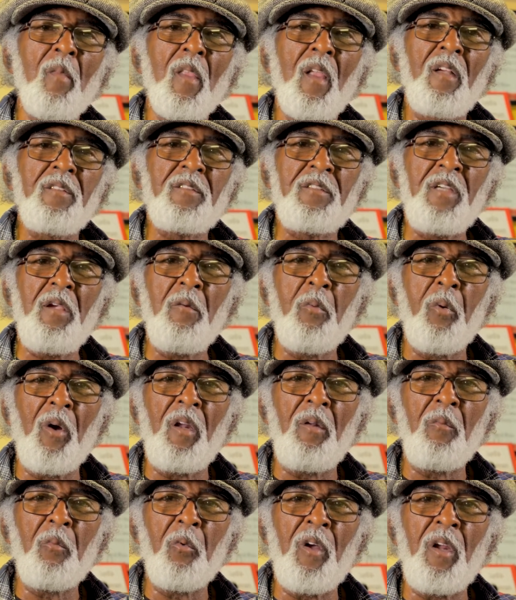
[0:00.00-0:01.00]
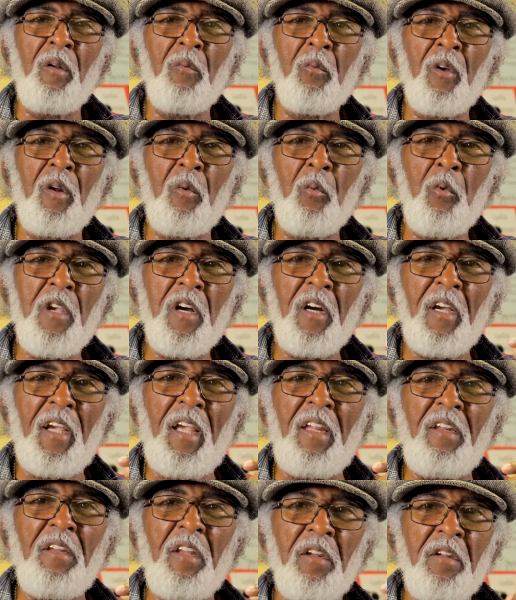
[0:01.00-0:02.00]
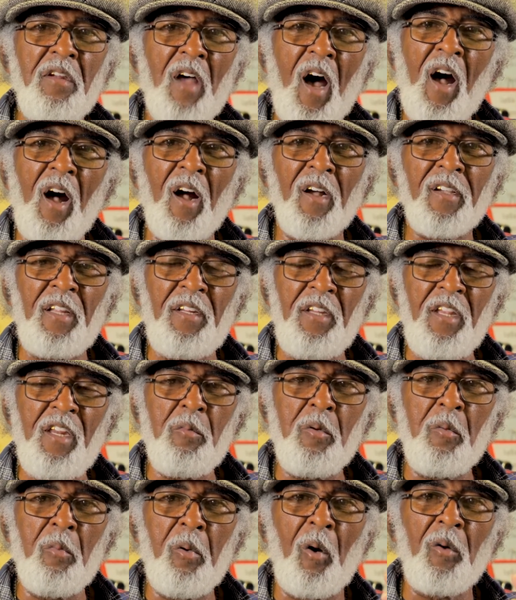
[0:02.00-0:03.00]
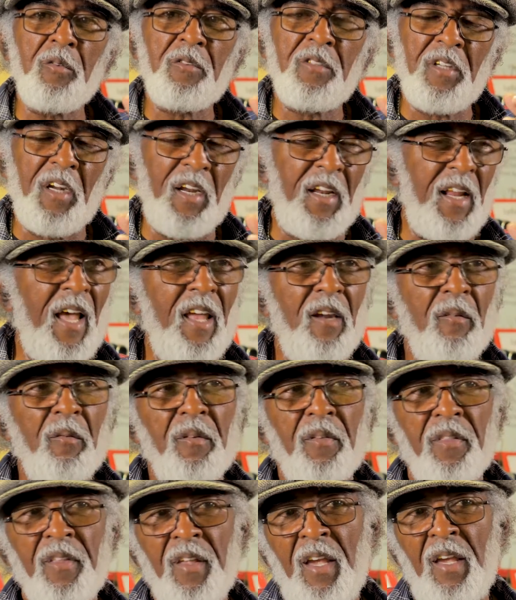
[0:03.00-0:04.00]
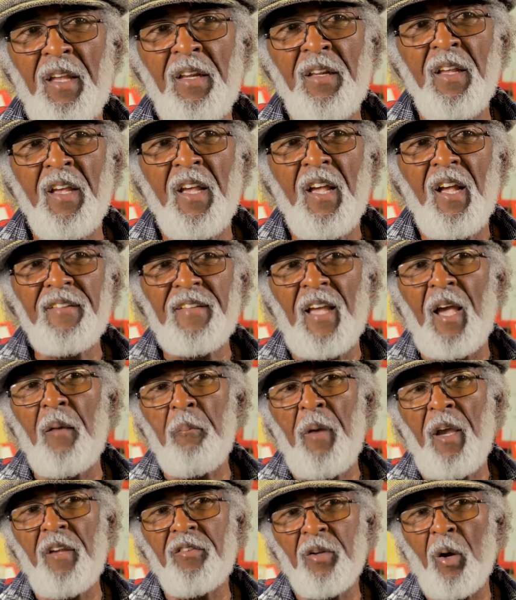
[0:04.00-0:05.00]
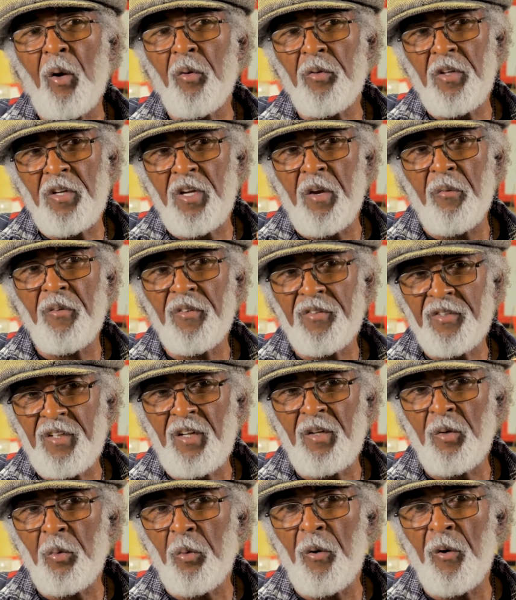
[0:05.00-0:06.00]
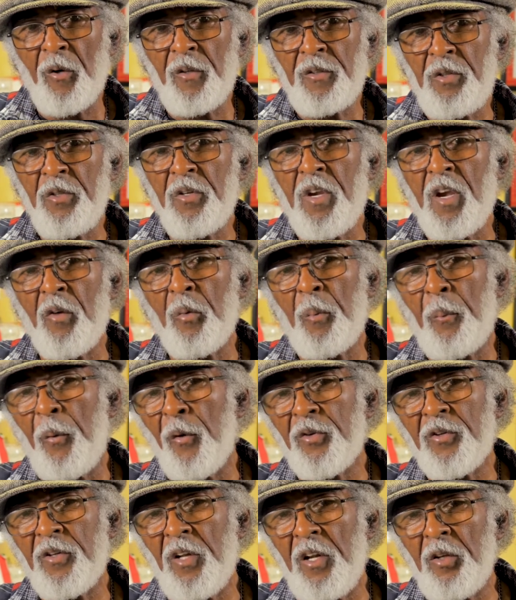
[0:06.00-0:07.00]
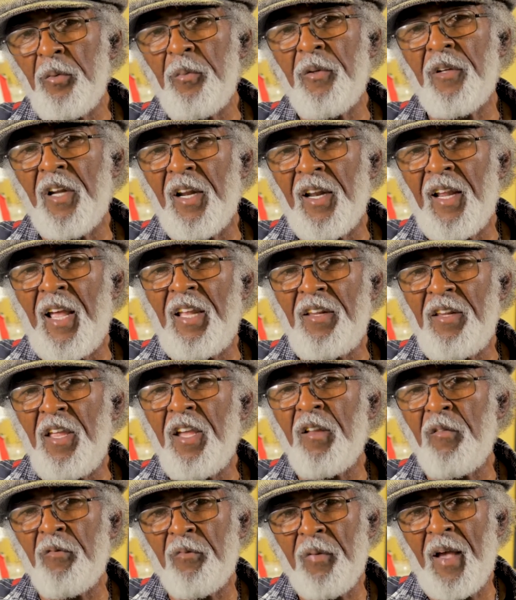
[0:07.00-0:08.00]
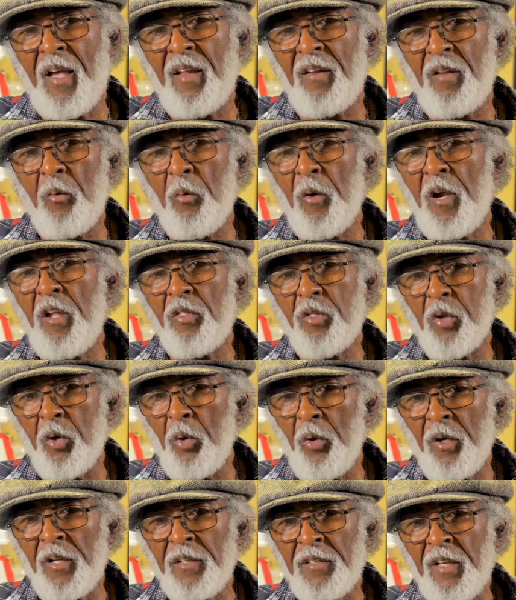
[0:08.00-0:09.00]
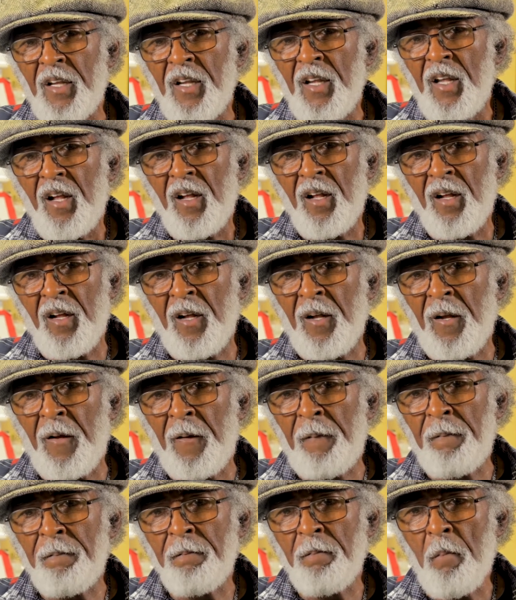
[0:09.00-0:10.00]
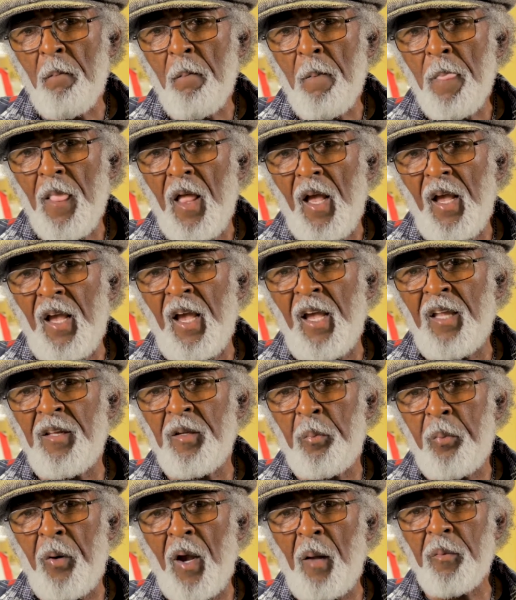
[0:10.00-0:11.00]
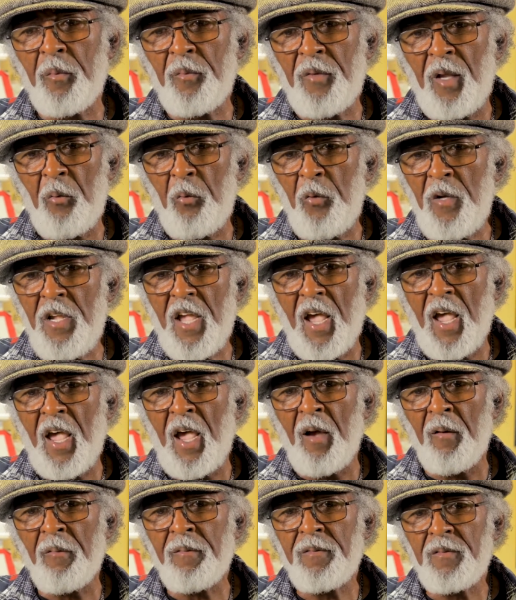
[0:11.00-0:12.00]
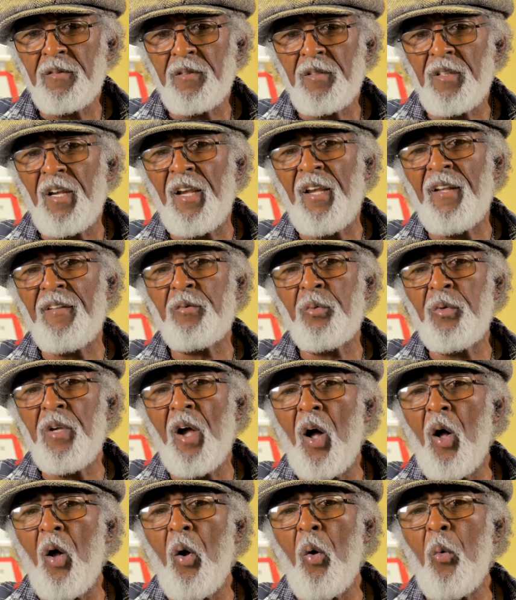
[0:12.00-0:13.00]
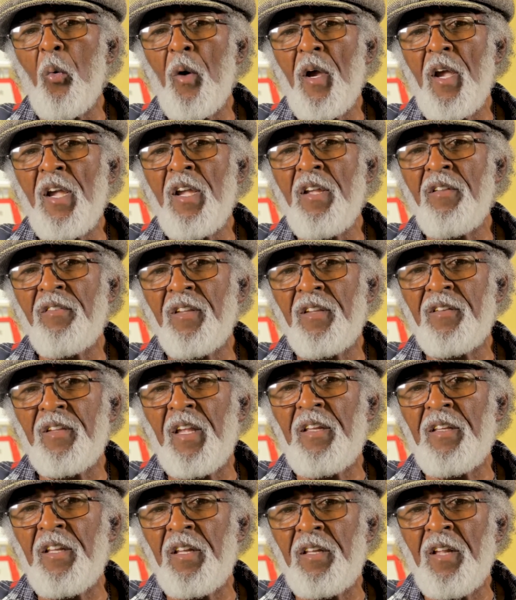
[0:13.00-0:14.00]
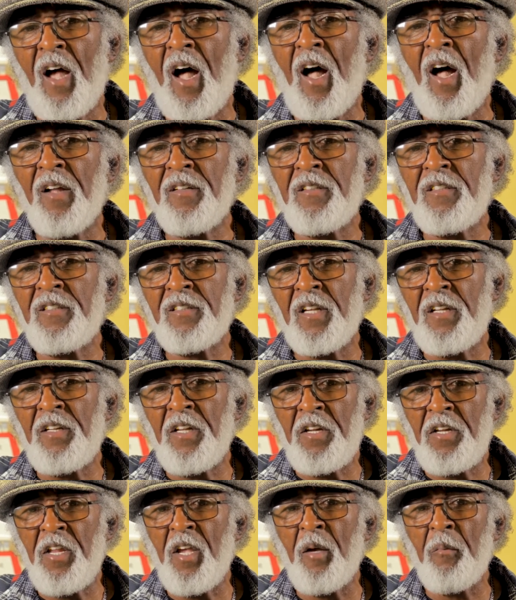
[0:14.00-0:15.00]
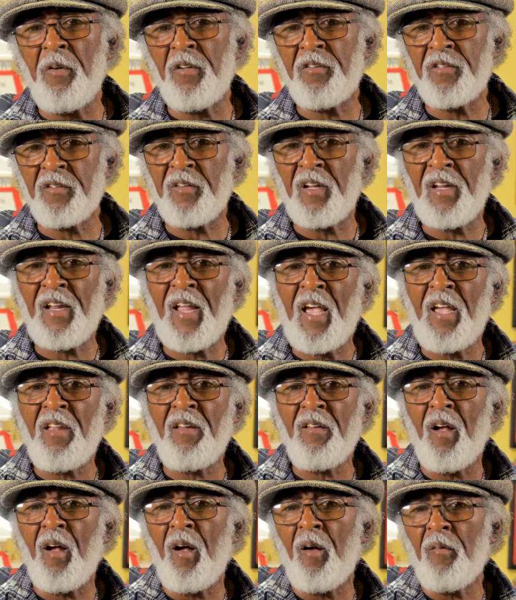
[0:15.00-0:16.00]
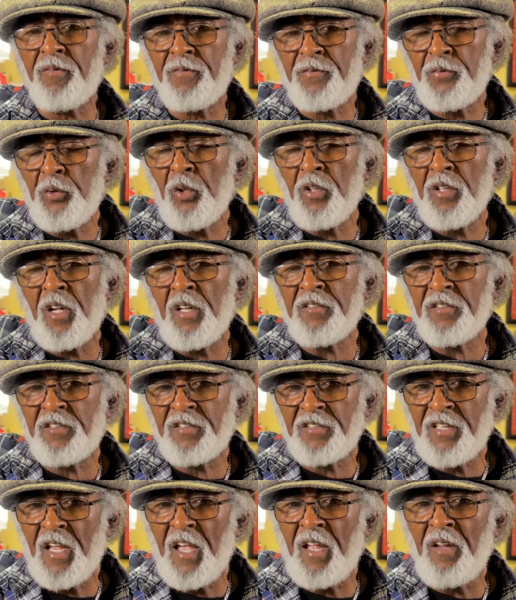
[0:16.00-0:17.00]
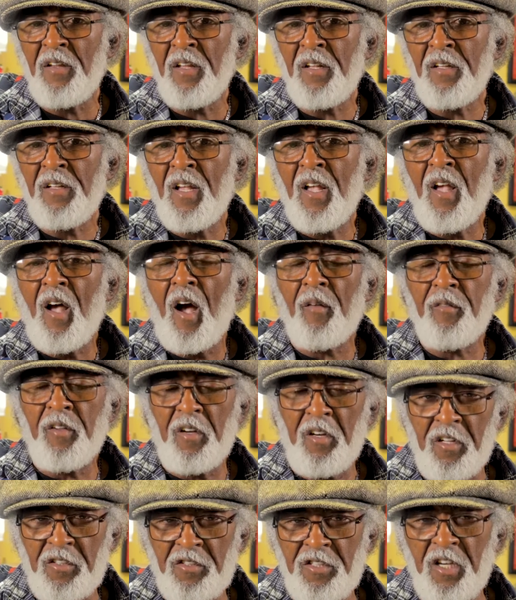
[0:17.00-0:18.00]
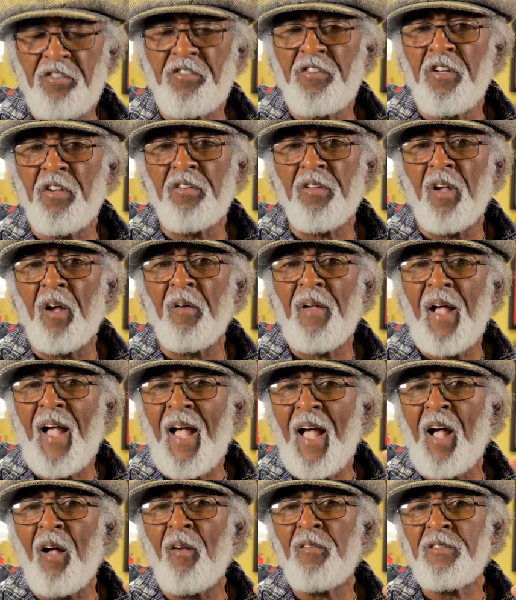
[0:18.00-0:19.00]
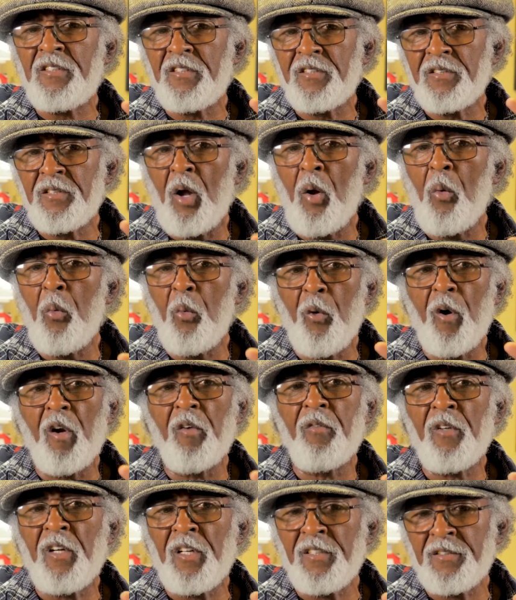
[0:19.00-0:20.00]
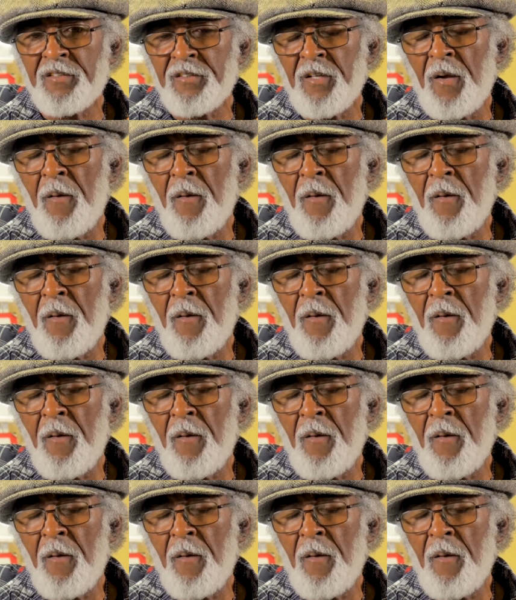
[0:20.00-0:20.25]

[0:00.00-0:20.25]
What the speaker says: See, when we are in the dark and need to be brought to the light of a thing, that makes all the difference in the world. You give a person a little bit of light, they can find their way through it. And the problem that we have is we always is in the darkness and the dimness of the light of full understanding of the logistics of how this law worked for us.